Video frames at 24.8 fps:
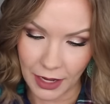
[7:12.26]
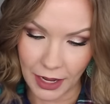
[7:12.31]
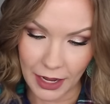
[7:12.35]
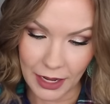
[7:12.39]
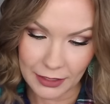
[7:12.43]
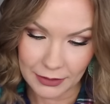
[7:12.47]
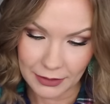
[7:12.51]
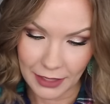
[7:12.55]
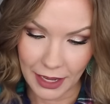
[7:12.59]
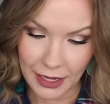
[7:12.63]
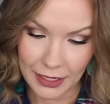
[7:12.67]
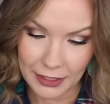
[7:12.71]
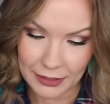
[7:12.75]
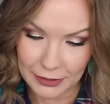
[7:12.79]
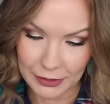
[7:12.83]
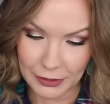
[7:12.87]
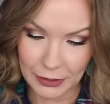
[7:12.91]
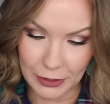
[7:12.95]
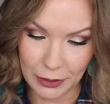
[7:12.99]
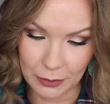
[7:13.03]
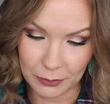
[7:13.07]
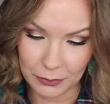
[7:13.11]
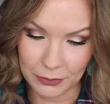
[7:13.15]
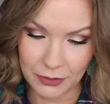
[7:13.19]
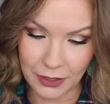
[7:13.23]
I like
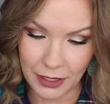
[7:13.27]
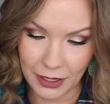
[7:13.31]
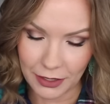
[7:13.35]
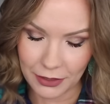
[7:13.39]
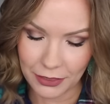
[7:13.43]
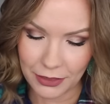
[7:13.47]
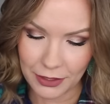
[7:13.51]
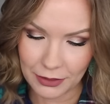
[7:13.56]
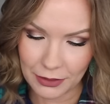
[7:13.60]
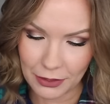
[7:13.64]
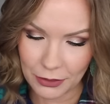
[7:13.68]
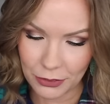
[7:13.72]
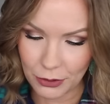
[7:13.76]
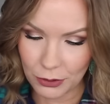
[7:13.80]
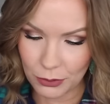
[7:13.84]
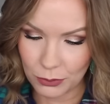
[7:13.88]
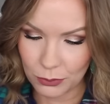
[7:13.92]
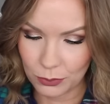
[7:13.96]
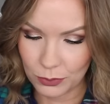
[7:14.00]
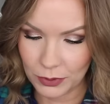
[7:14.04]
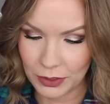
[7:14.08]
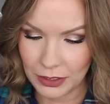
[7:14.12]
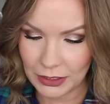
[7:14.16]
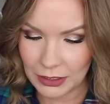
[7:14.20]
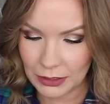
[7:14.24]
them. I think that they're
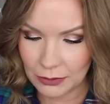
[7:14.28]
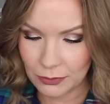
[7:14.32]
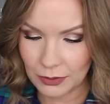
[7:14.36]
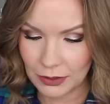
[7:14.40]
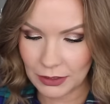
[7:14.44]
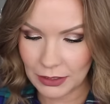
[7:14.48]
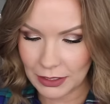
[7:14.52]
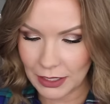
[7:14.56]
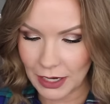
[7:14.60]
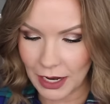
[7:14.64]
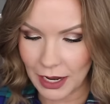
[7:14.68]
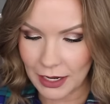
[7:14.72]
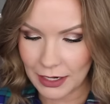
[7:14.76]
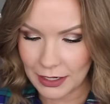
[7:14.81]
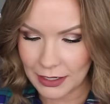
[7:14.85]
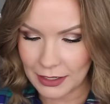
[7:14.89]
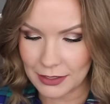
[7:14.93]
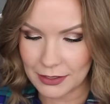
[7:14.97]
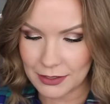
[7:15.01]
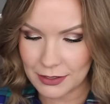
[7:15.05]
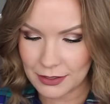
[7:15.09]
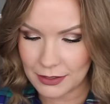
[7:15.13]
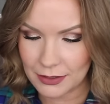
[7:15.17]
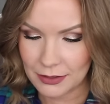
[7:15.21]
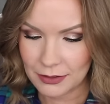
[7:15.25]
really, really
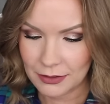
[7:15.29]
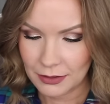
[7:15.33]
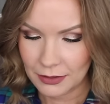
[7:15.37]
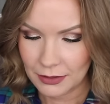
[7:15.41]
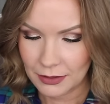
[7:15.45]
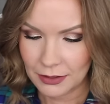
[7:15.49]
nice.